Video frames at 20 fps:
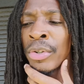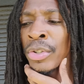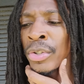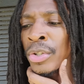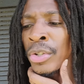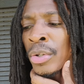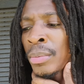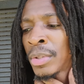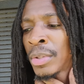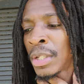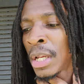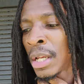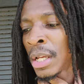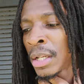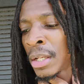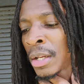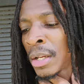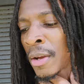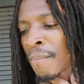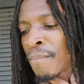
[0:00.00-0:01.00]
You know what I'm saying?
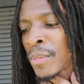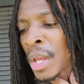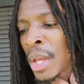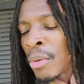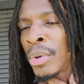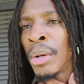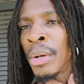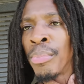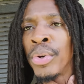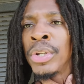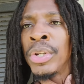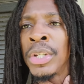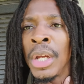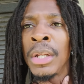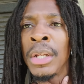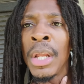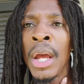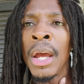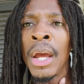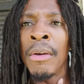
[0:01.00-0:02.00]
And um, yeah, we appreciate
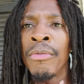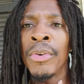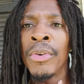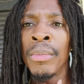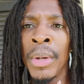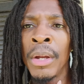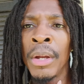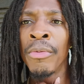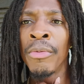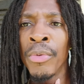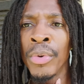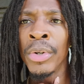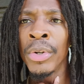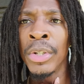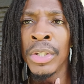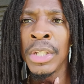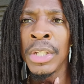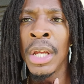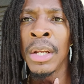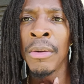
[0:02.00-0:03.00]
that effort, man. For real, you
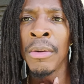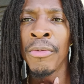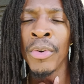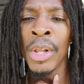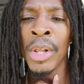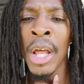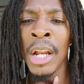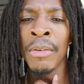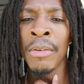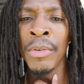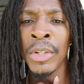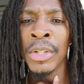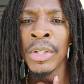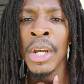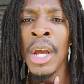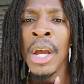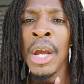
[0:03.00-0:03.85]
stand up for a lot of us.